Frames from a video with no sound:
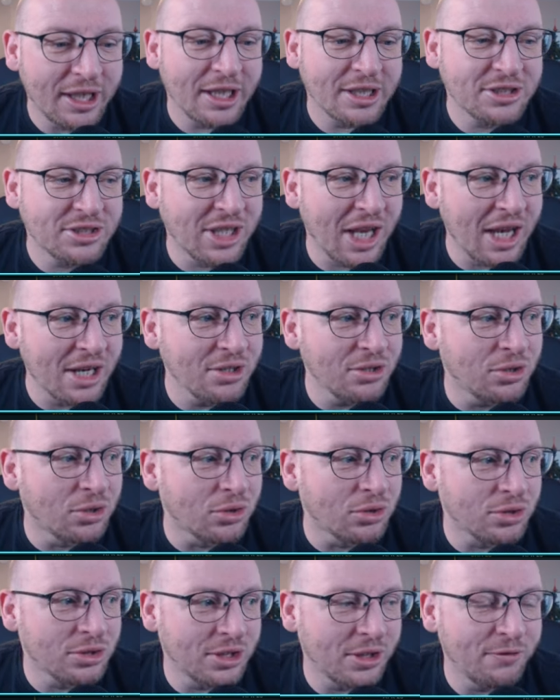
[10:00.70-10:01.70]
has 10
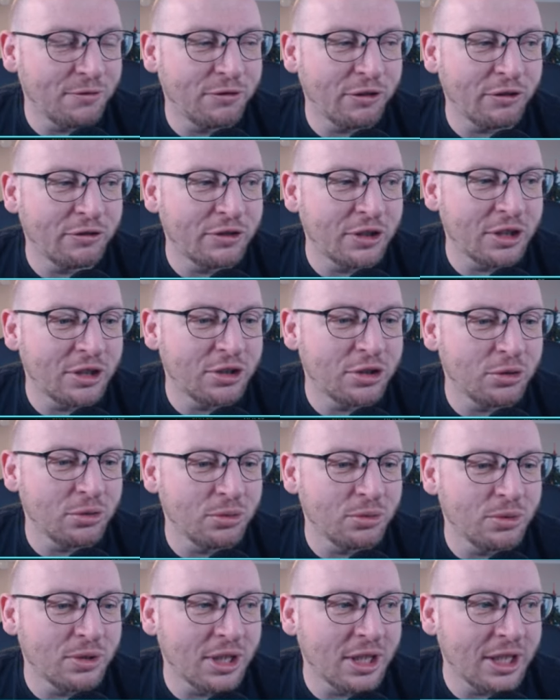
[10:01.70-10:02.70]
goals in
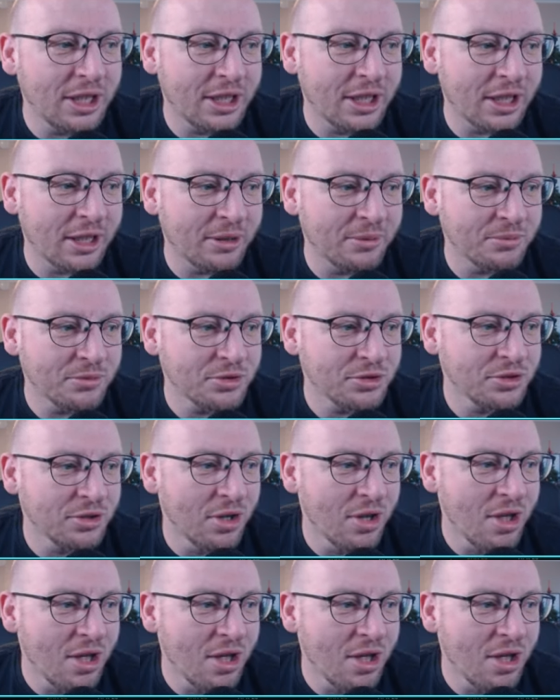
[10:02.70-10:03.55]
52 league games.